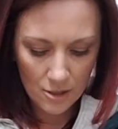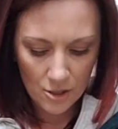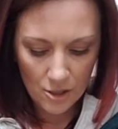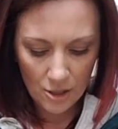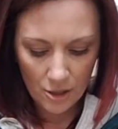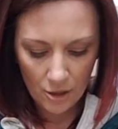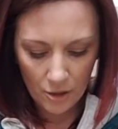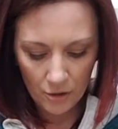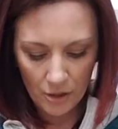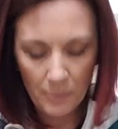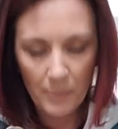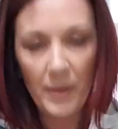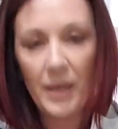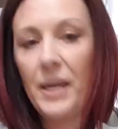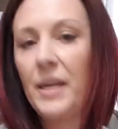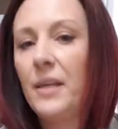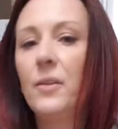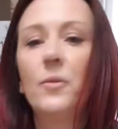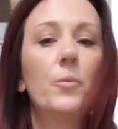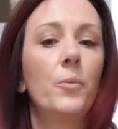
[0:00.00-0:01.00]
So the
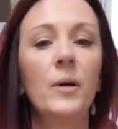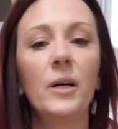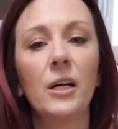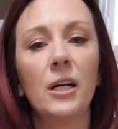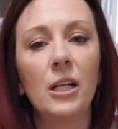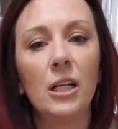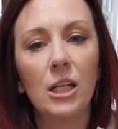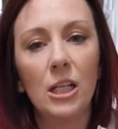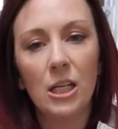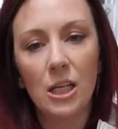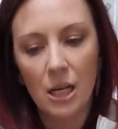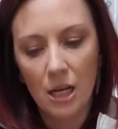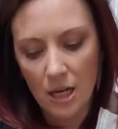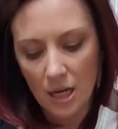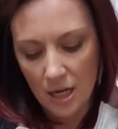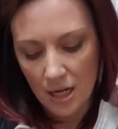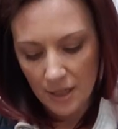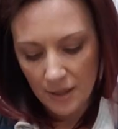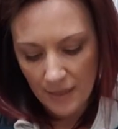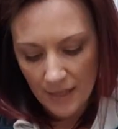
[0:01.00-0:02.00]
paint will
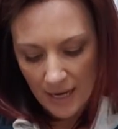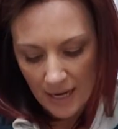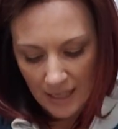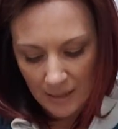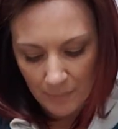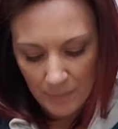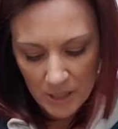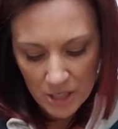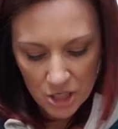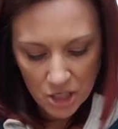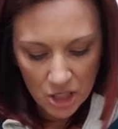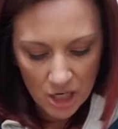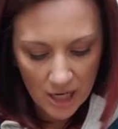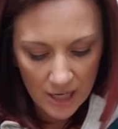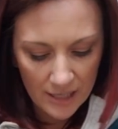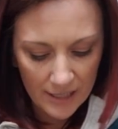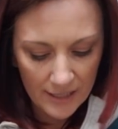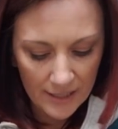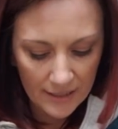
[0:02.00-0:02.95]
not be shiny.